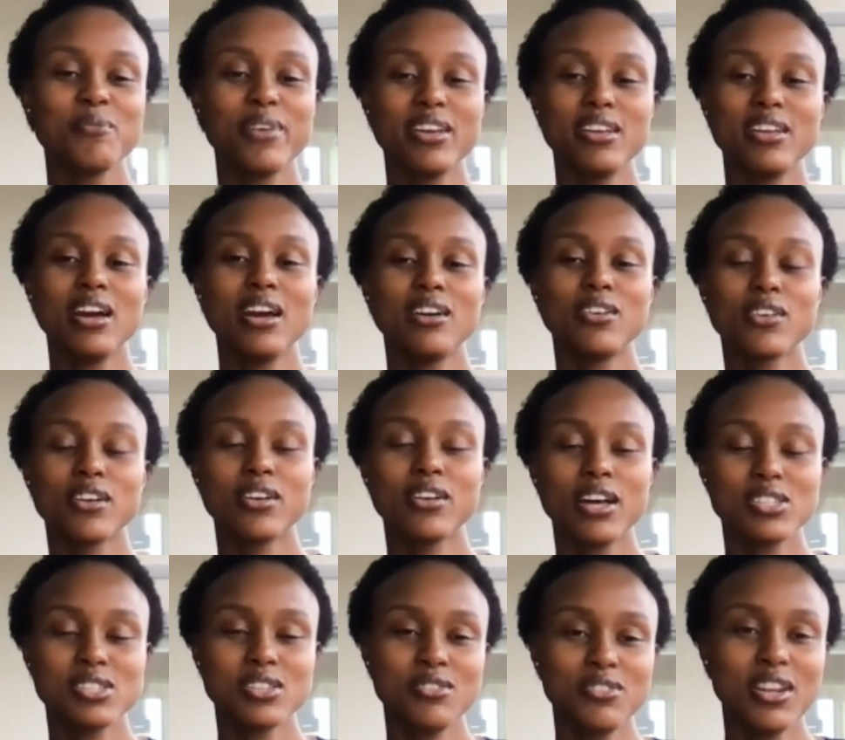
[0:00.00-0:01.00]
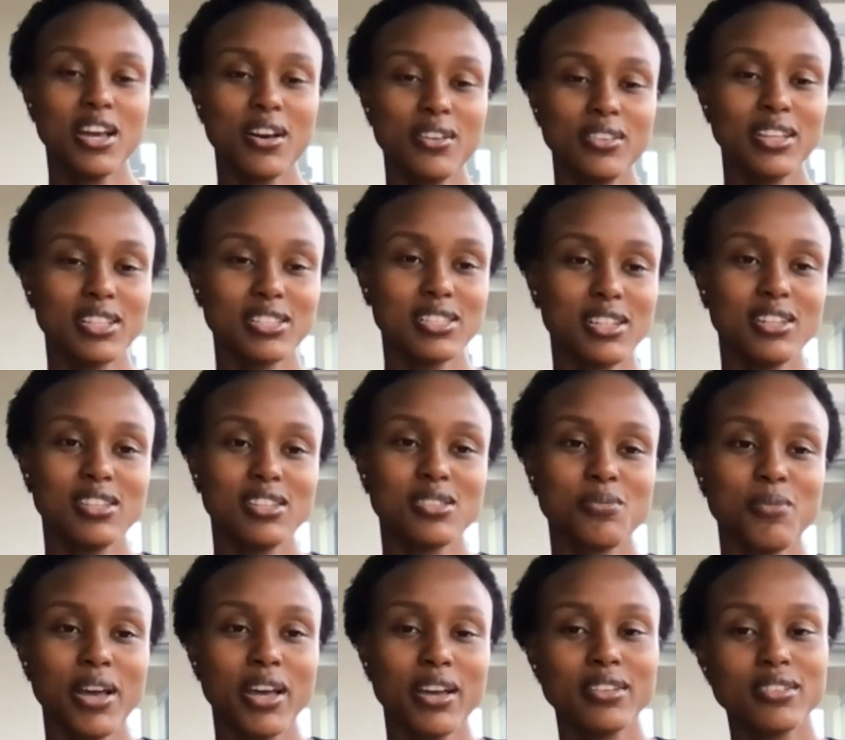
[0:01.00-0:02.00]
But yeah, as of now, LinkedIn is
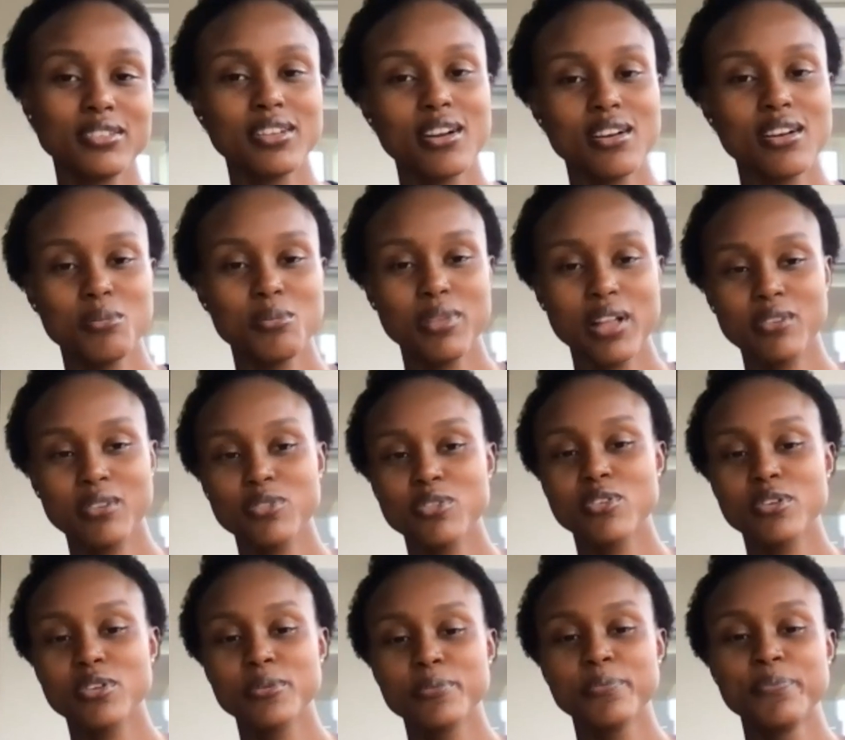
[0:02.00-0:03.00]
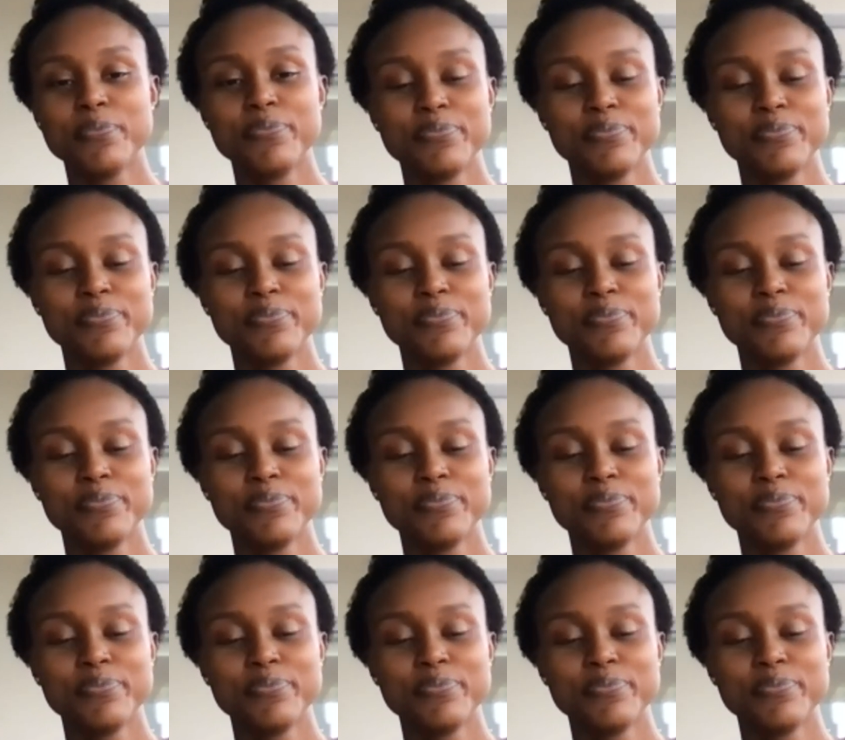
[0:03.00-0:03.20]
my current platform.